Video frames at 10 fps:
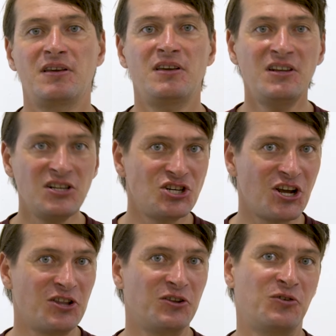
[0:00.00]

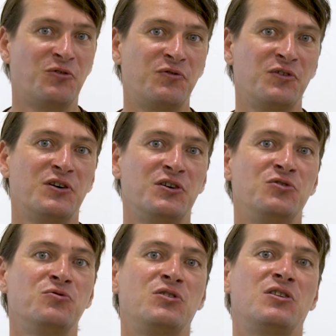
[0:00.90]
initiator of a
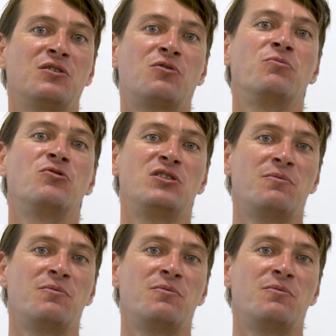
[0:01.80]
youth community